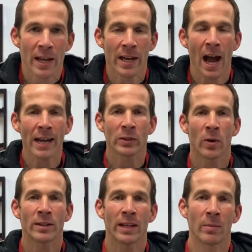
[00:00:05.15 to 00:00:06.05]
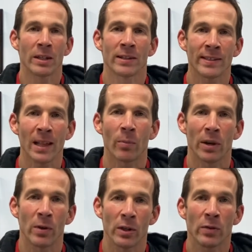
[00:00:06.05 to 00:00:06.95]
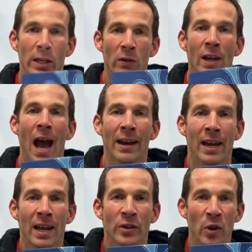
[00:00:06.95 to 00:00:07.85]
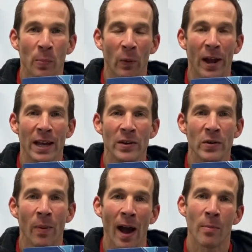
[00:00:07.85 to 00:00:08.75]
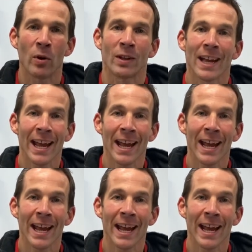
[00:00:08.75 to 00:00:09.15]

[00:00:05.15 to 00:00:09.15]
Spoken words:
And I just want to take a minute to celebrate with you that you got your brand new Bible.